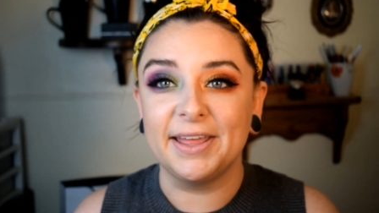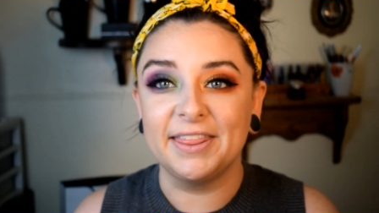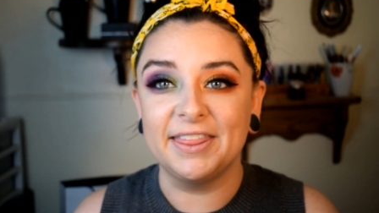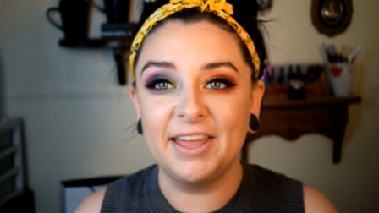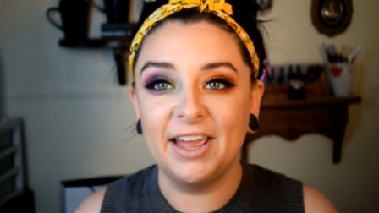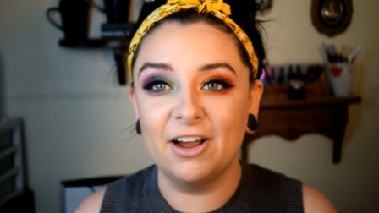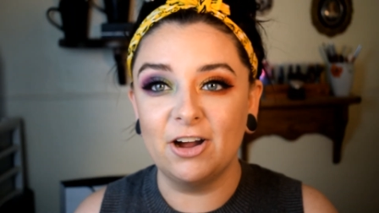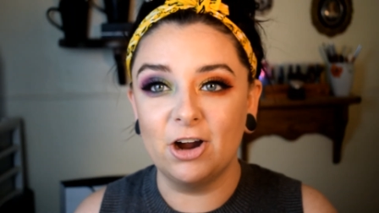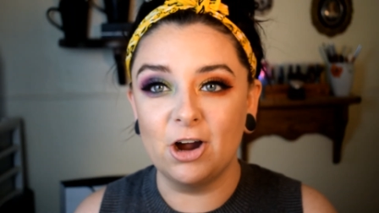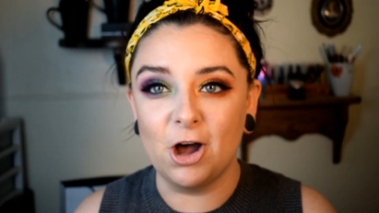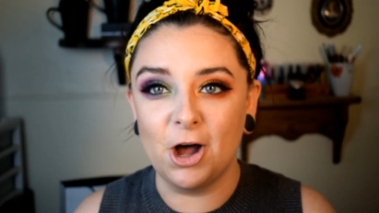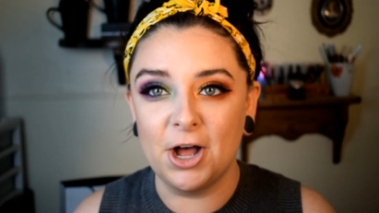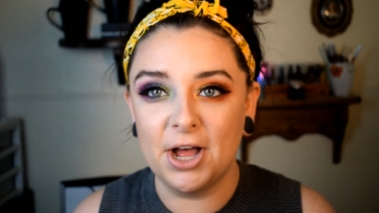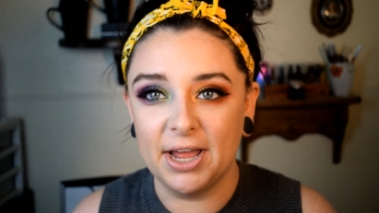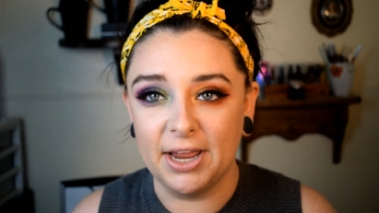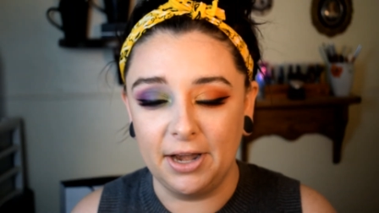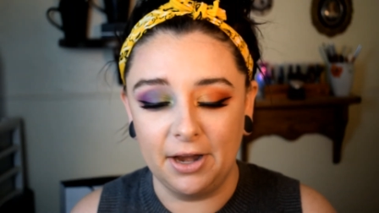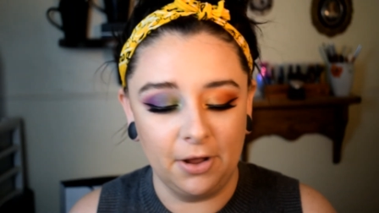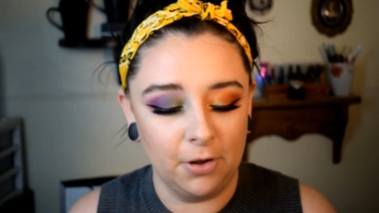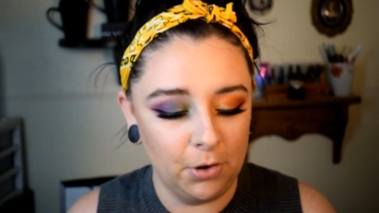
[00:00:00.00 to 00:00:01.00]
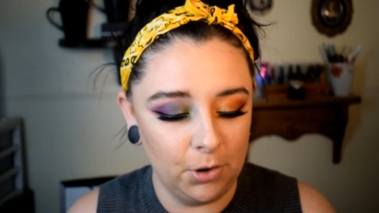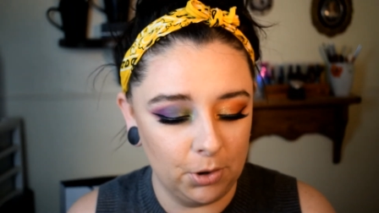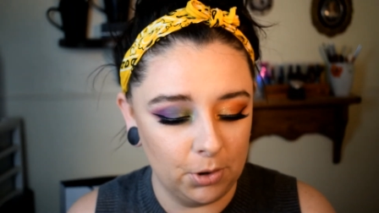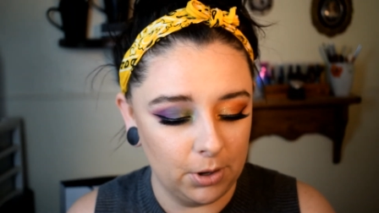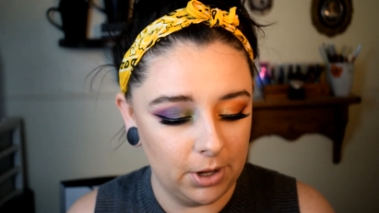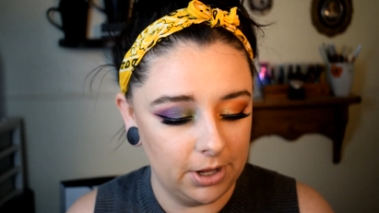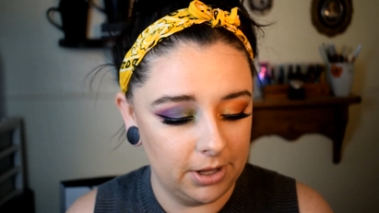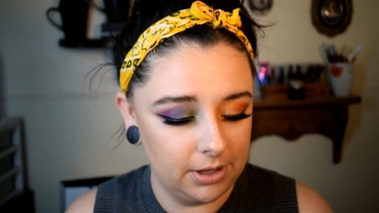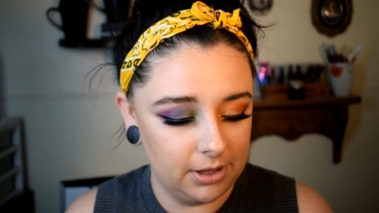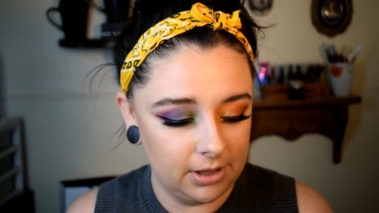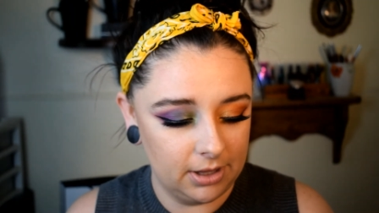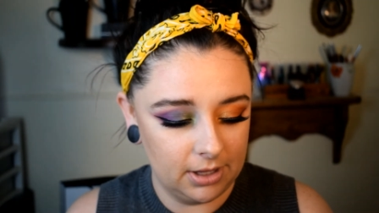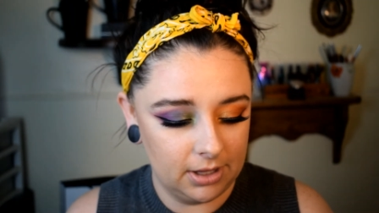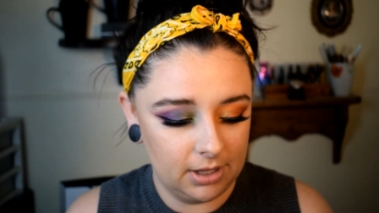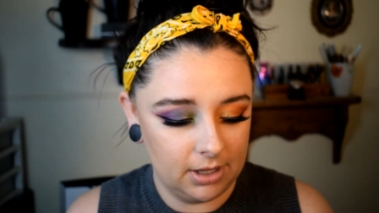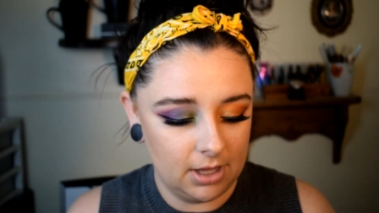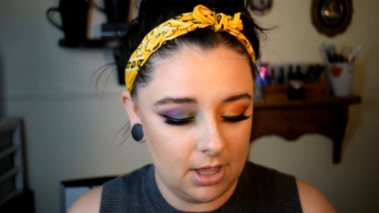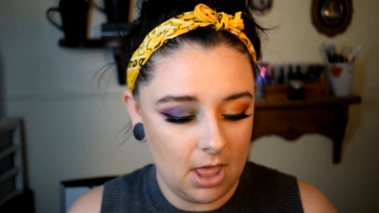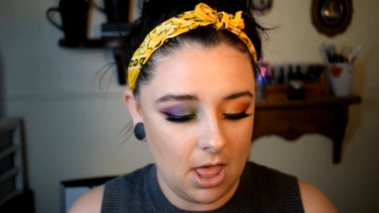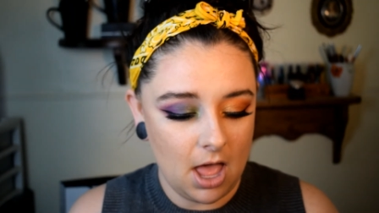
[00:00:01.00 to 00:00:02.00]
They are on. Whew.
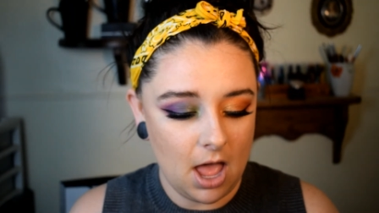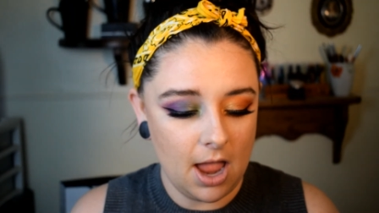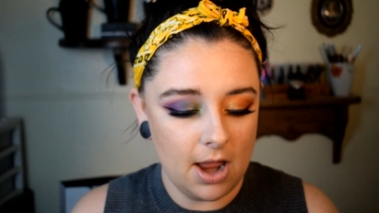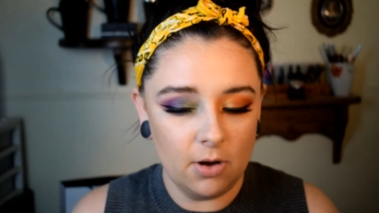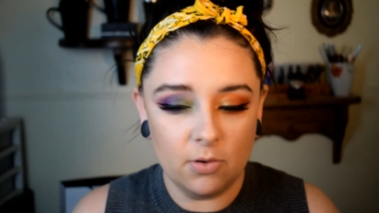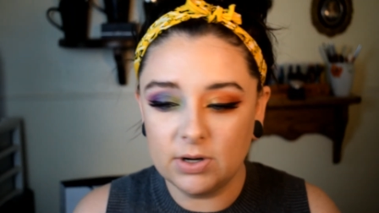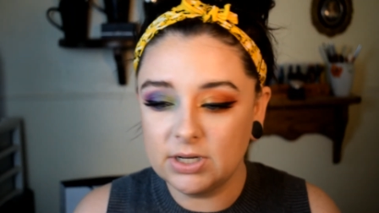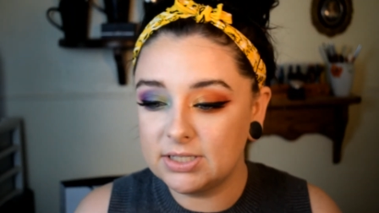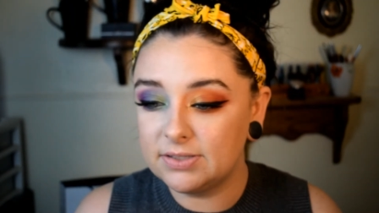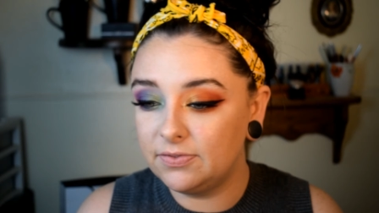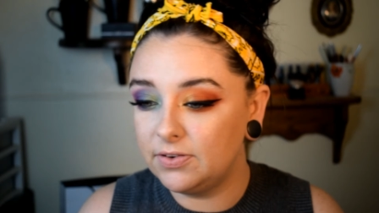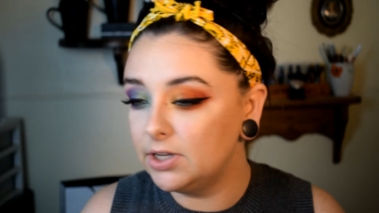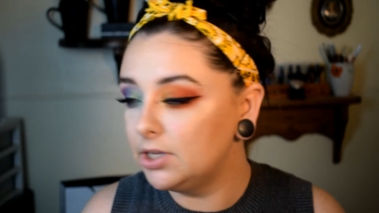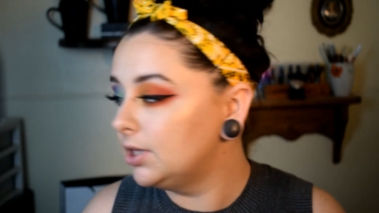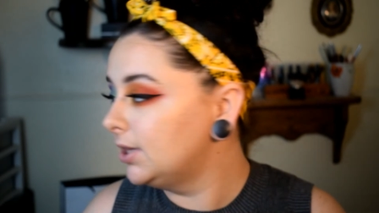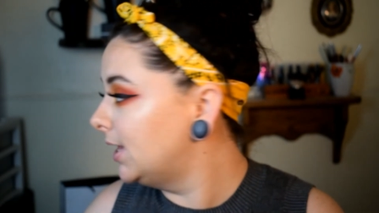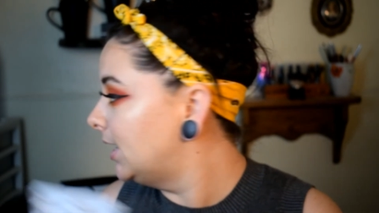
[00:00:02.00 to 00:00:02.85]
I always feel